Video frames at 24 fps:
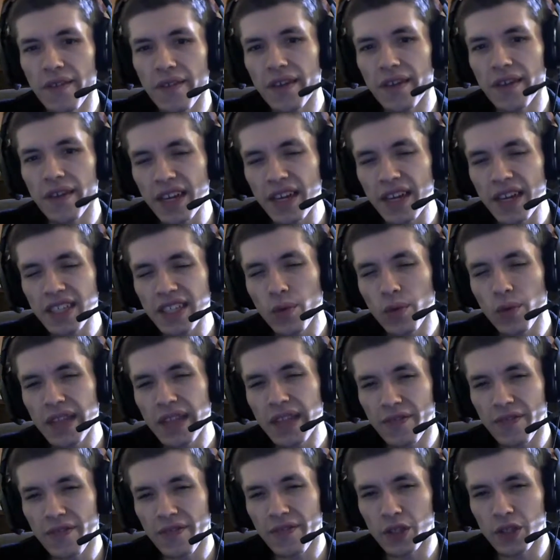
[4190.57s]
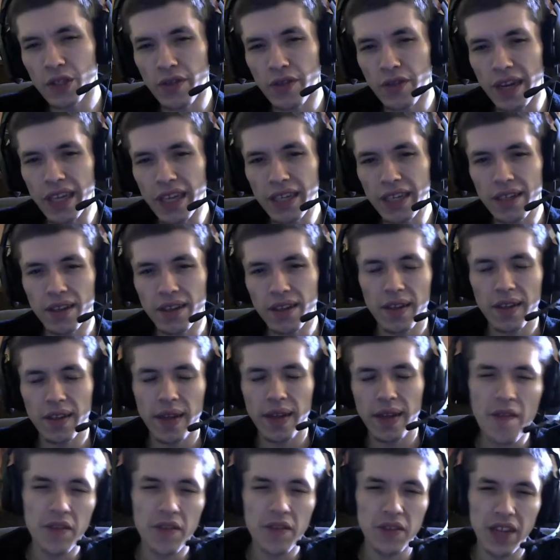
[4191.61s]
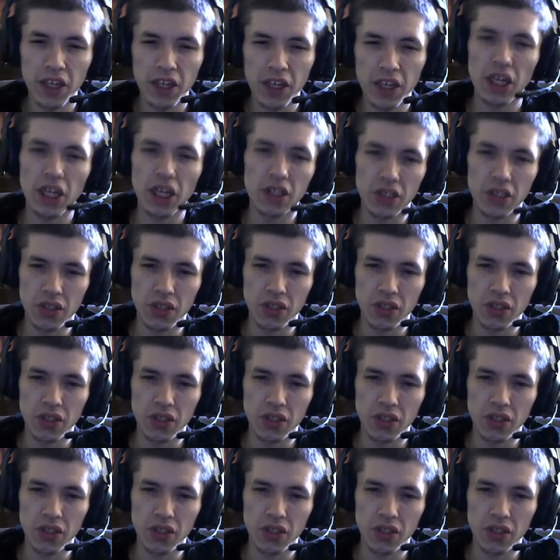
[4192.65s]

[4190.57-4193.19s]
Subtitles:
if he doesn't win that first fight, everything changes.